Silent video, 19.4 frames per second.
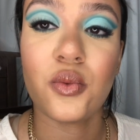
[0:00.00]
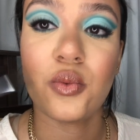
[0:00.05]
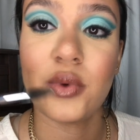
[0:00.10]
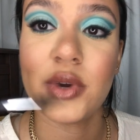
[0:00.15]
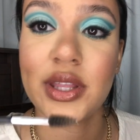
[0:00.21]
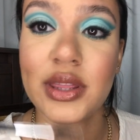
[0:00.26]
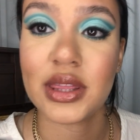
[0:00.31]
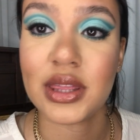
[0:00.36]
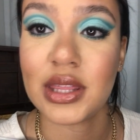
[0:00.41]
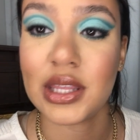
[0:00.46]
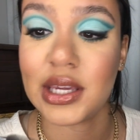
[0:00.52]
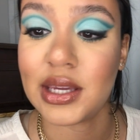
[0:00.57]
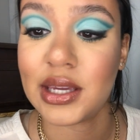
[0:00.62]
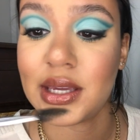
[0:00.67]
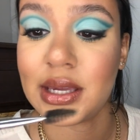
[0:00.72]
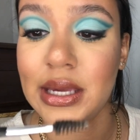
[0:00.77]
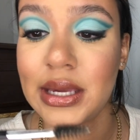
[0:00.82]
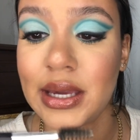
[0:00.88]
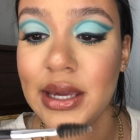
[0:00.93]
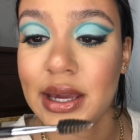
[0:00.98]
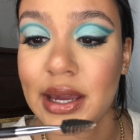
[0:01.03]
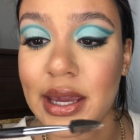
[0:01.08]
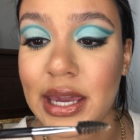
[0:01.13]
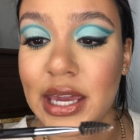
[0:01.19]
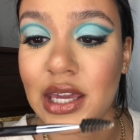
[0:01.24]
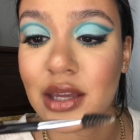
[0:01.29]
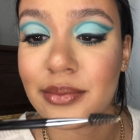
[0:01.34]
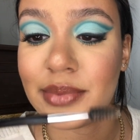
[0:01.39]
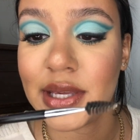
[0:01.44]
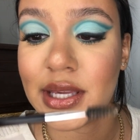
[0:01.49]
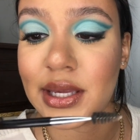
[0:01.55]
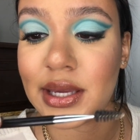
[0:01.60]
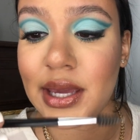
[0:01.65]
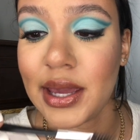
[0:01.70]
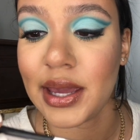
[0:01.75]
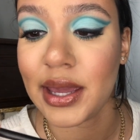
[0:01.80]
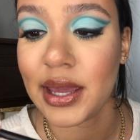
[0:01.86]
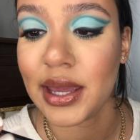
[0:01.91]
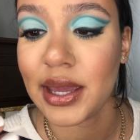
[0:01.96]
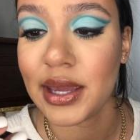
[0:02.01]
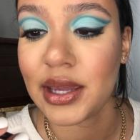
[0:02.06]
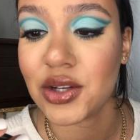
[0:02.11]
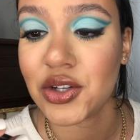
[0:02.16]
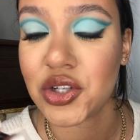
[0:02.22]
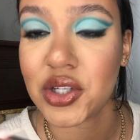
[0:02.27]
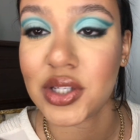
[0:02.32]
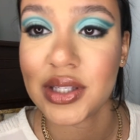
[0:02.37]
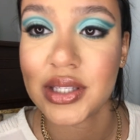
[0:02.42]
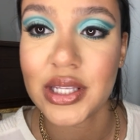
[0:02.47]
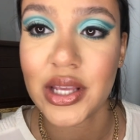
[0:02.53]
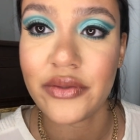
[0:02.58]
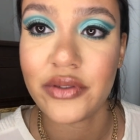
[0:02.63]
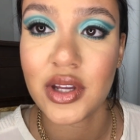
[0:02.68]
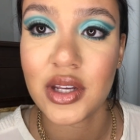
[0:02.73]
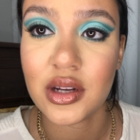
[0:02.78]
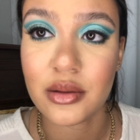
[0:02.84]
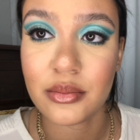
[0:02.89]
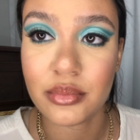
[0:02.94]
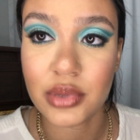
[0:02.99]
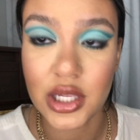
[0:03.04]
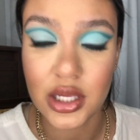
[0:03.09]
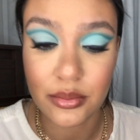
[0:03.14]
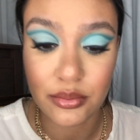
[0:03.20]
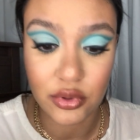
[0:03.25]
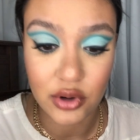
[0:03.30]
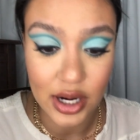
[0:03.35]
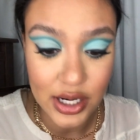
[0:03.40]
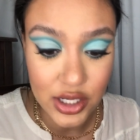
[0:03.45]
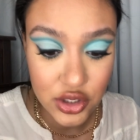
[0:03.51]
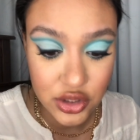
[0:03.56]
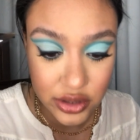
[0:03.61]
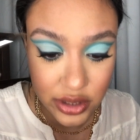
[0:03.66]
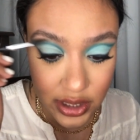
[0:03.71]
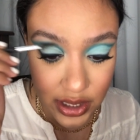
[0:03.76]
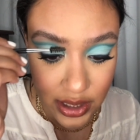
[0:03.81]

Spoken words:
with the ABH 7B brush,